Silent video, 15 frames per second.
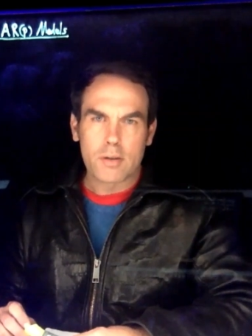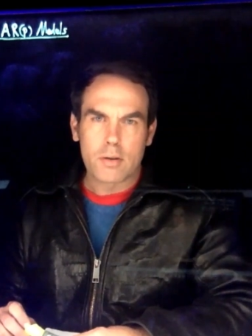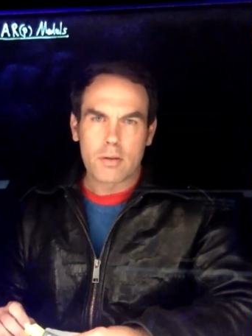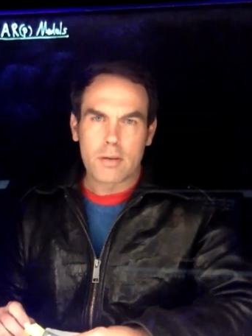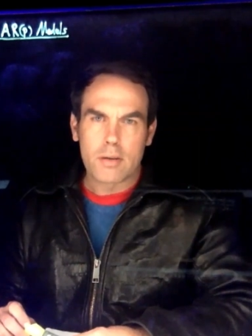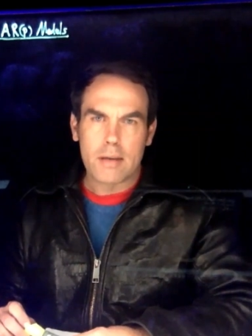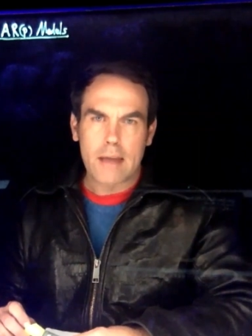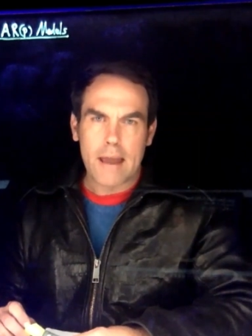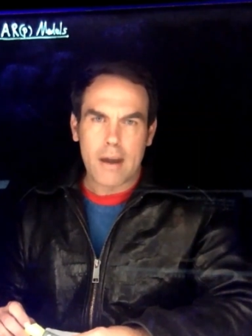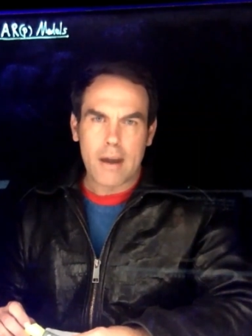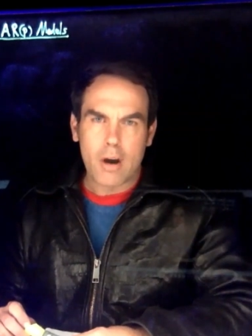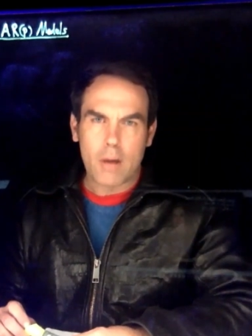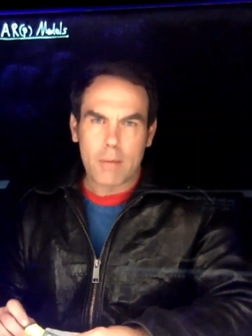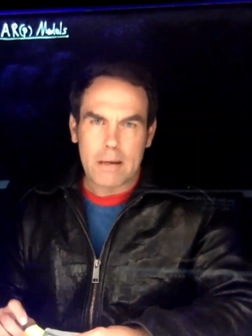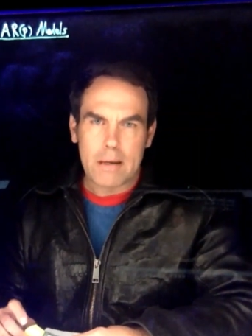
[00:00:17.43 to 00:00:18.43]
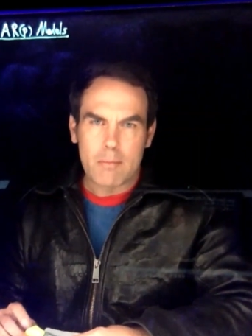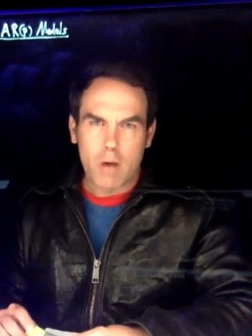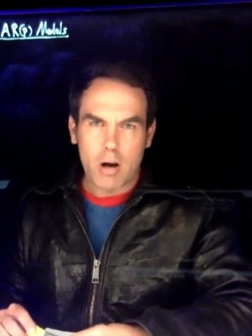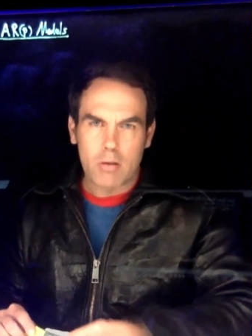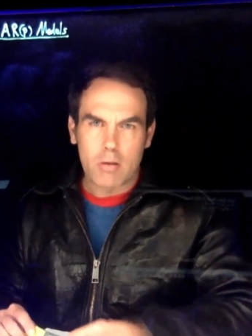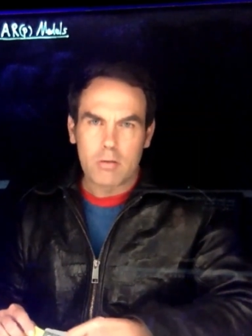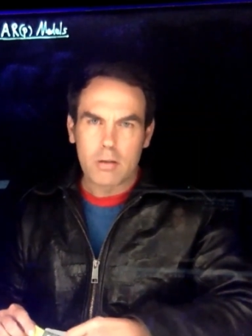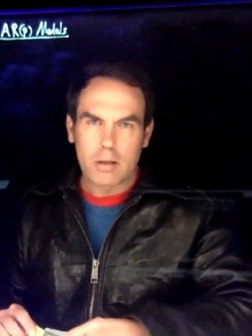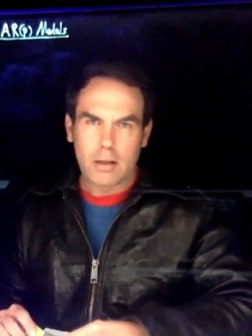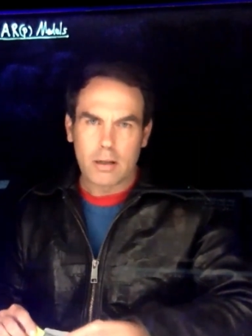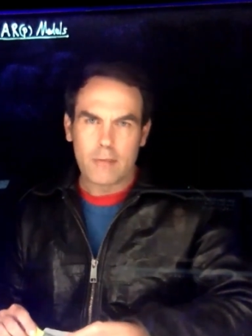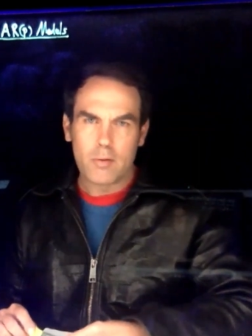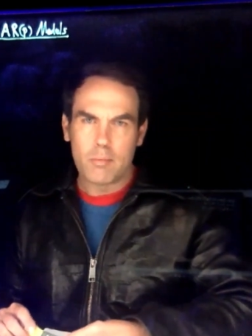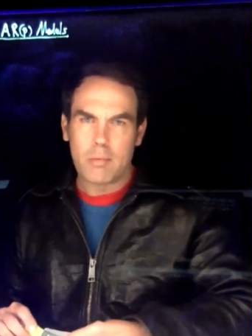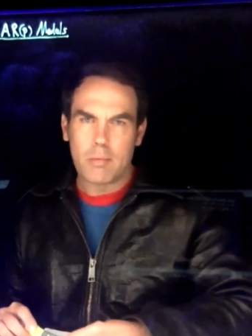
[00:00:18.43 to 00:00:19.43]
the ARP model
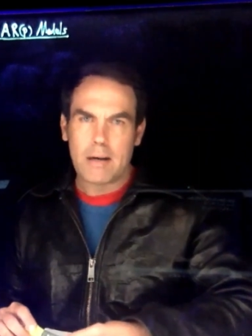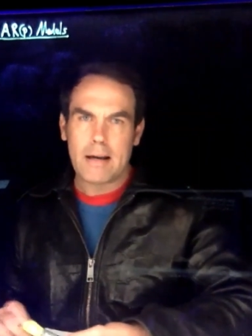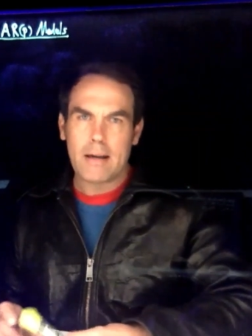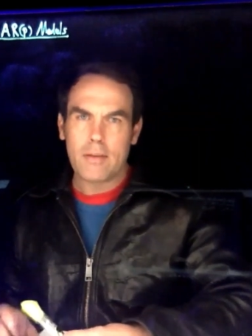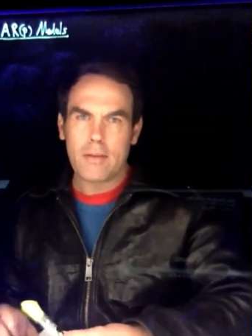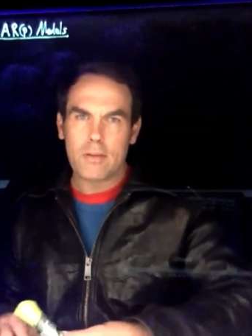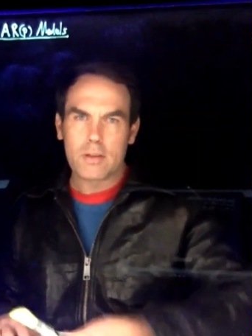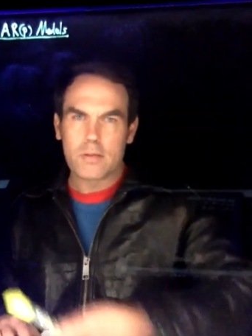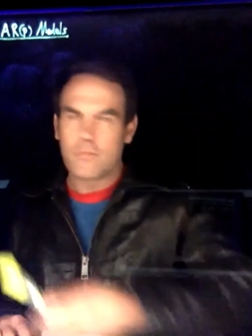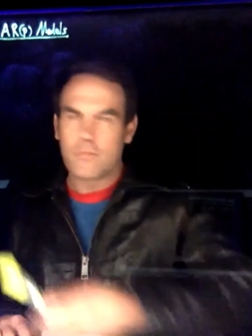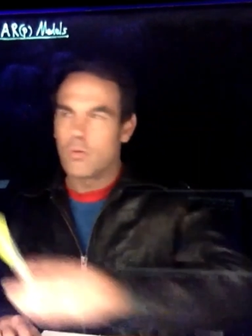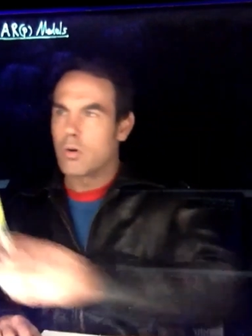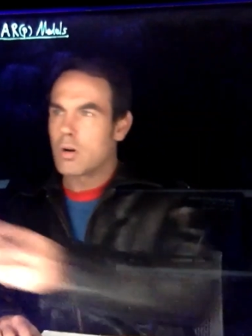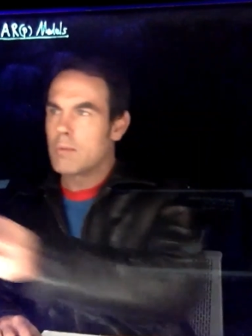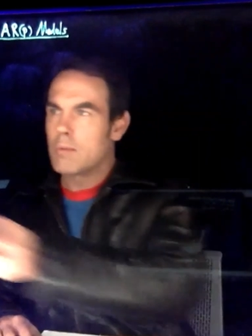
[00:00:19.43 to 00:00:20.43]
given by this form.